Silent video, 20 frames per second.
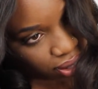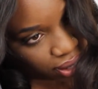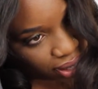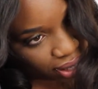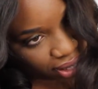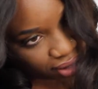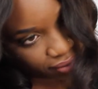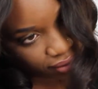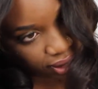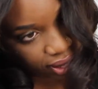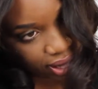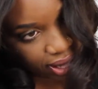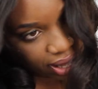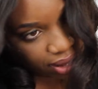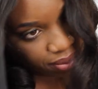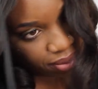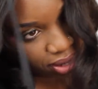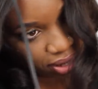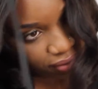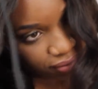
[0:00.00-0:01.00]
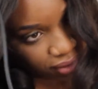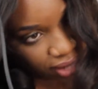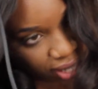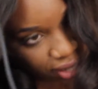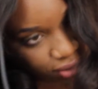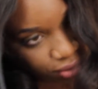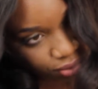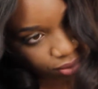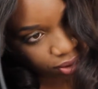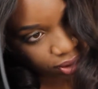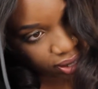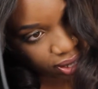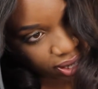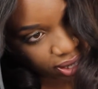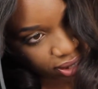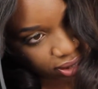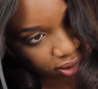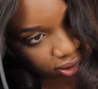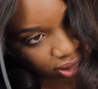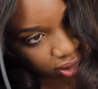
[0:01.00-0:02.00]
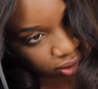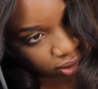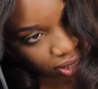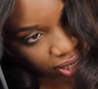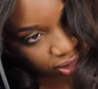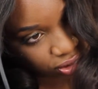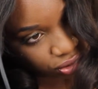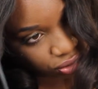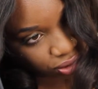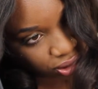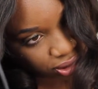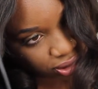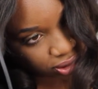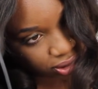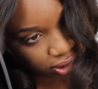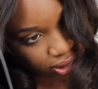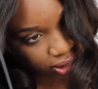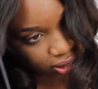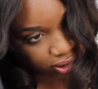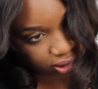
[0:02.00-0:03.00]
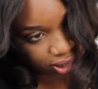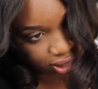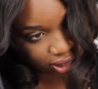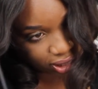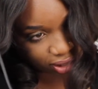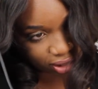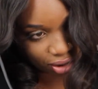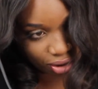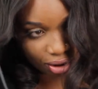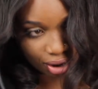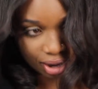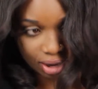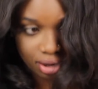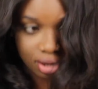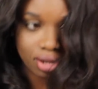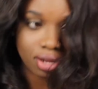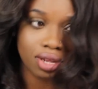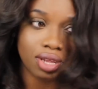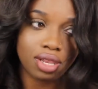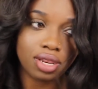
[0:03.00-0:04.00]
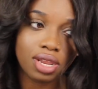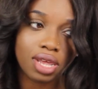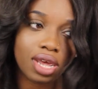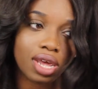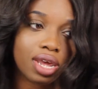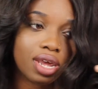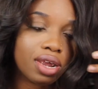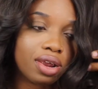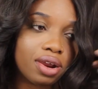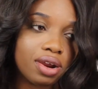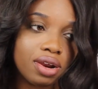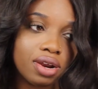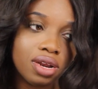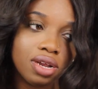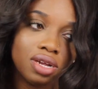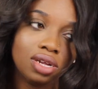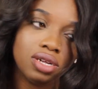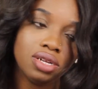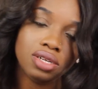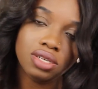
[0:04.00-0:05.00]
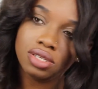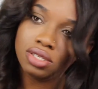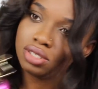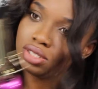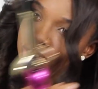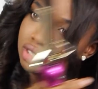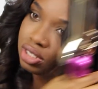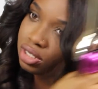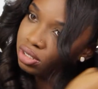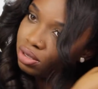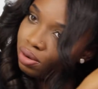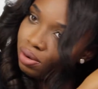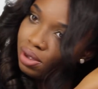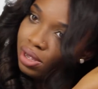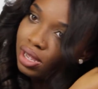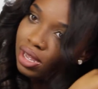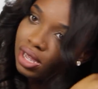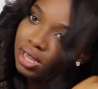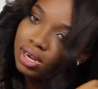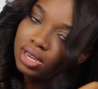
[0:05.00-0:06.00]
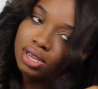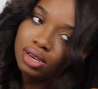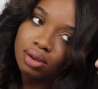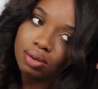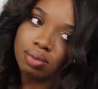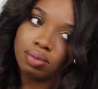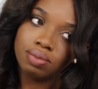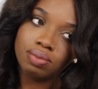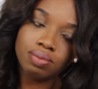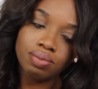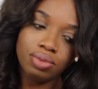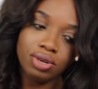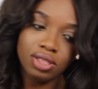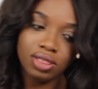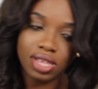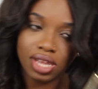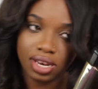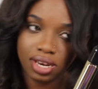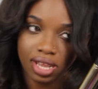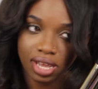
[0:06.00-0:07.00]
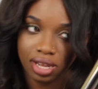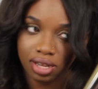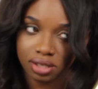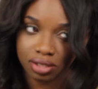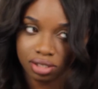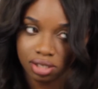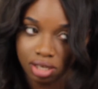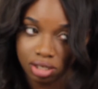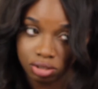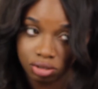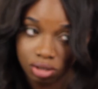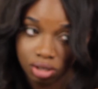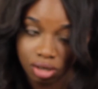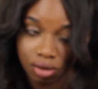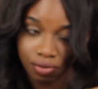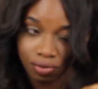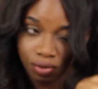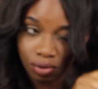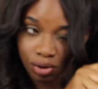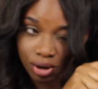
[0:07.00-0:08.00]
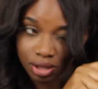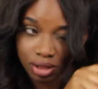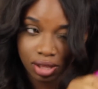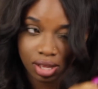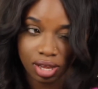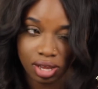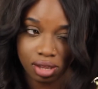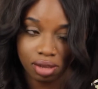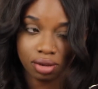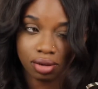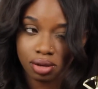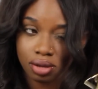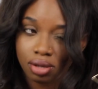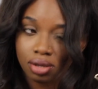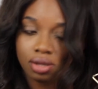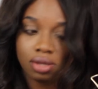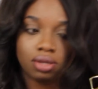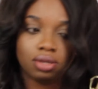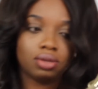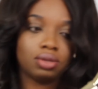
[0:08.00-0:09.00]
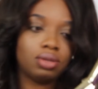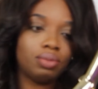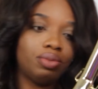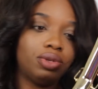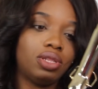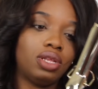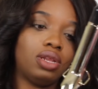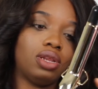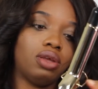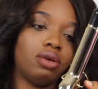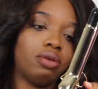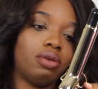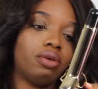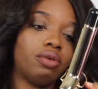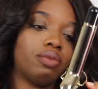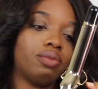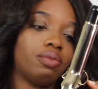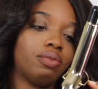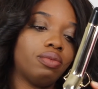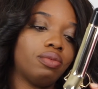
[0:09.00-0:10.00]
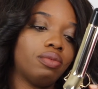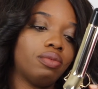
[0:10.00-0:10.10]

I have a habit of not doing that. As you can see, it's getting caught in the hair. So just go ahead and put that down so that you can avoid that. Put that down now.